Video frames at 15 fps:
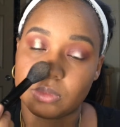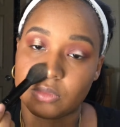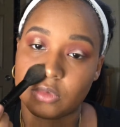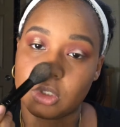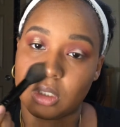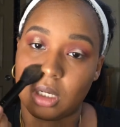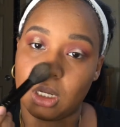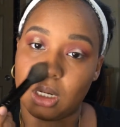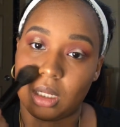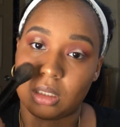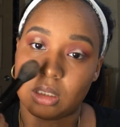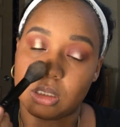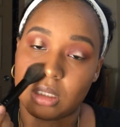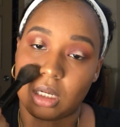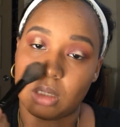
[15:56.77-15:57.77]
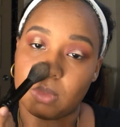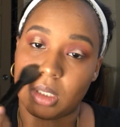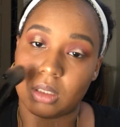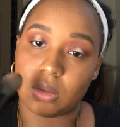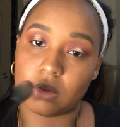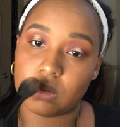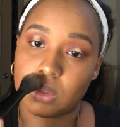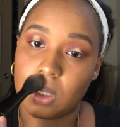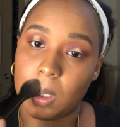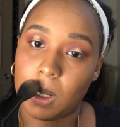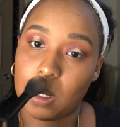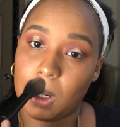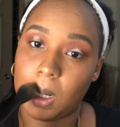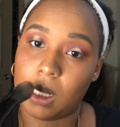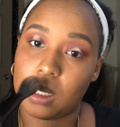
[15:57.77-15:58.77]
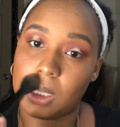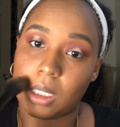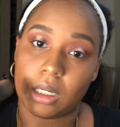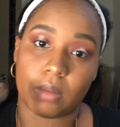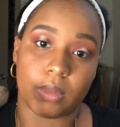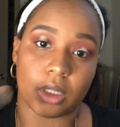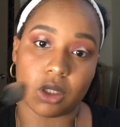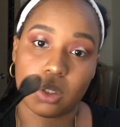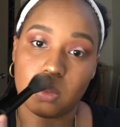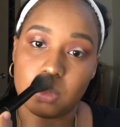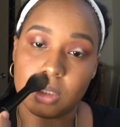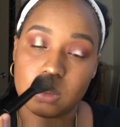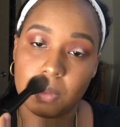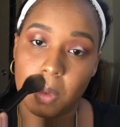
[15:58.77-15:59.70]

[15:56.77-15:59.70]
gonna highlight this side of my nose and this side of my cupid's